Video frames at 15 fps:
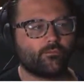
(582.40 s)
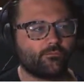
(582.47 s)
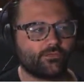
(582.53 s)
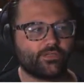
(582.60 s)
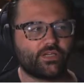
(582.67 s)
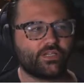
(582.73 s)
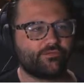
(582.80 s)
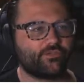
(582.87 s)

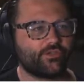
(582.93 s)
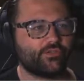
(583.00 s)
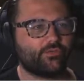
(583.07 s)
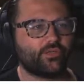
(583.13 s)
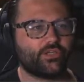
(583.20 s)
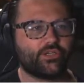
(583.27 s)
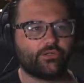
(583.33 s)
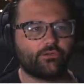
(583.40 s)
A nice visual
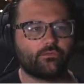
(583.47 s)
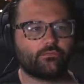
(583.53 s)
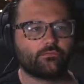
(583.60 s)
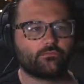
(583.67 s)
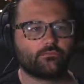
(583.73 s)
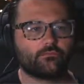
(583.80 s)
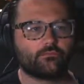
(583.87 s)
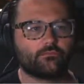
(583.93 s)
cue.
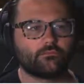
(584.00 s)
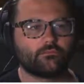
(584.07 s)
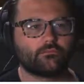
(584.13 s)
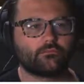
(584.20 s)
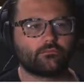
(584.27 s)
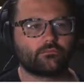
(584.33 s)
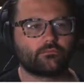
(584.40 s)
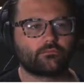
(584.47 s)

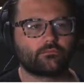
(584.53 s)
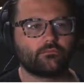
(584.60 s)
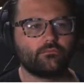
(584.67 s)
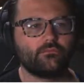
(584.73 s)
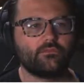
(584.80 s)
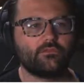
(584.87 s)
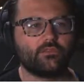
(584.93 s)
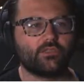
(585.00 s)

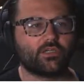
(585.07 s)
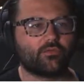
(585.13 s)
Like